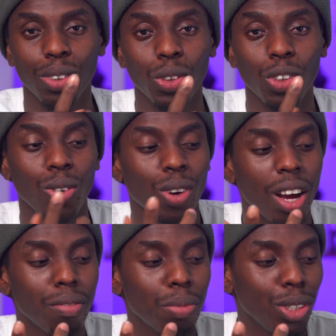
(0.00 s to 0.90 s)
So
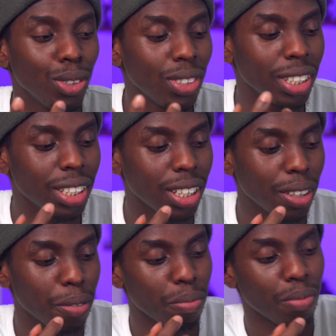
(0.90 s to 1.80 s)
I've been using
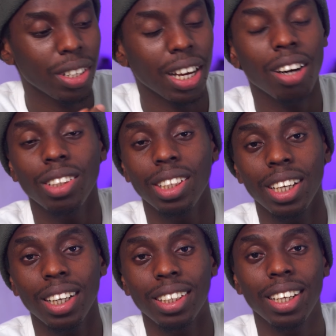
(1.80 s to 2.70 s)
the
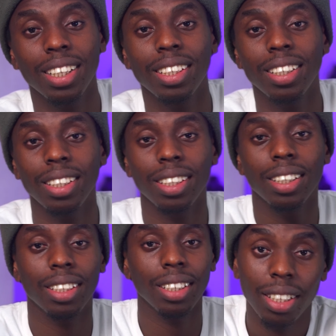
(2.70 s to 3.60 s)
RTX
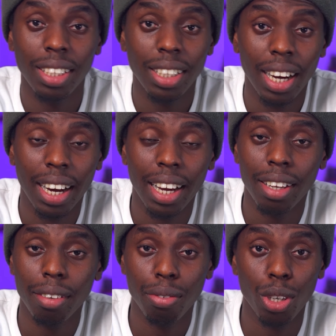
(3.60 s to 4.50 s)
3060 Ti
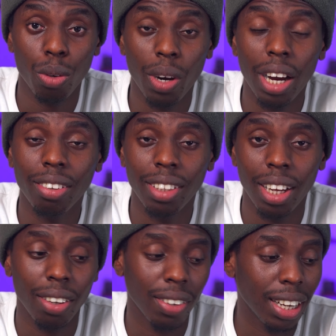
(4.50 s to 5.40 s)
for a while
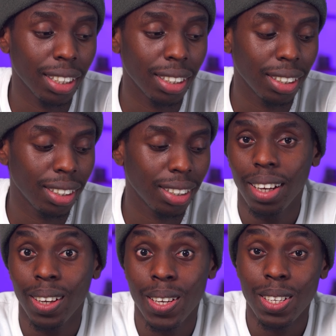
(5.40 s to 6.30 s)
now, and
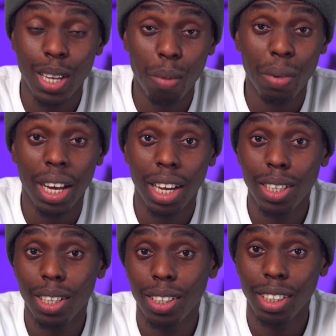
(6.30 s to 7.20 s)
this time I
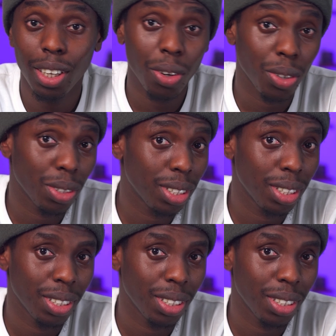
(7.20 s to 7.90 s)
added a second